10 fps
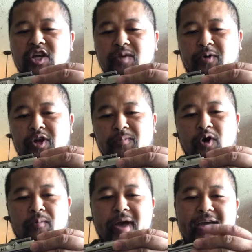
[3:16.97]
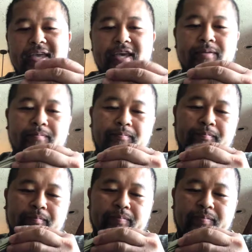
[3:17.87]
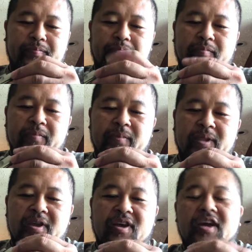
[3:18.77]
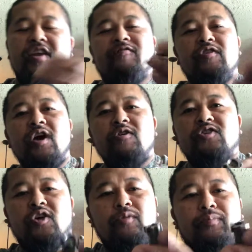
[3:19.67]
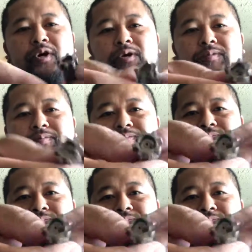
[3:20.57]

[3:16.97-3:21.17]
you put your bolt back in, and if you notice on the bolt,